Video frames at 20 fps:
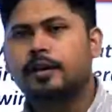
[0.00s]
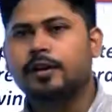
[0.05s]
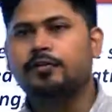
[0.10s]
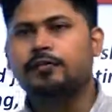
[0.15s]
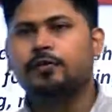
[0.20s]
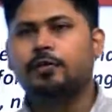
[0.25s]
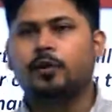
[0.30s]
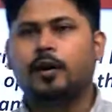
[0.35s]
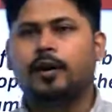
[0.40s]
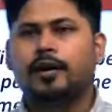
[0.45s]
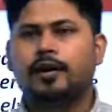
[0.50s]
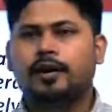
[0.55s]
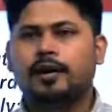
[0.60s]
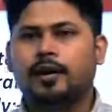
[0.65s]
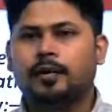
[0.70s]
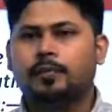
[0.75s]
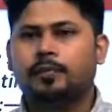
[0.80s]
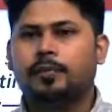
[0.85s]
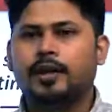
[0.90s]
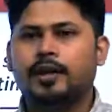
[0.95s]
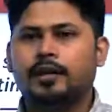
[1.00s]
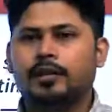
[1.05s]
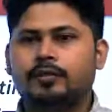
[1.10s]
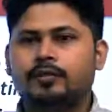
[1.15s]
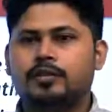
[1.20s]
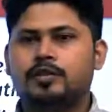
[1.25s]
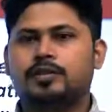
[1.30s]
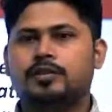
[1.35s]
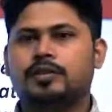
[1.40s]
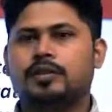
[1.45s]
if you are a company
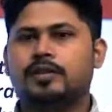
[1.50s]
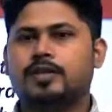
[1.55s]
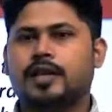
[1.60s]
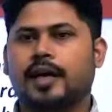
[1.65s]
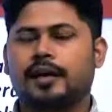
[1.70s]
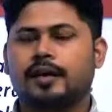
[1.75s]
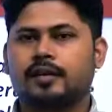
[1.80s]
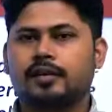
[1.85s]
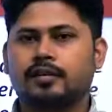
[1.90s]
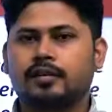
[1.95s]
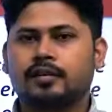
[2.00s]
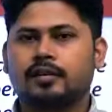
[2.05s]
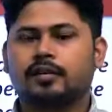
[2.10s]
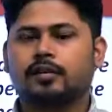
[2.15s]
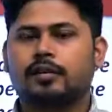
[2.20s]
which is designing,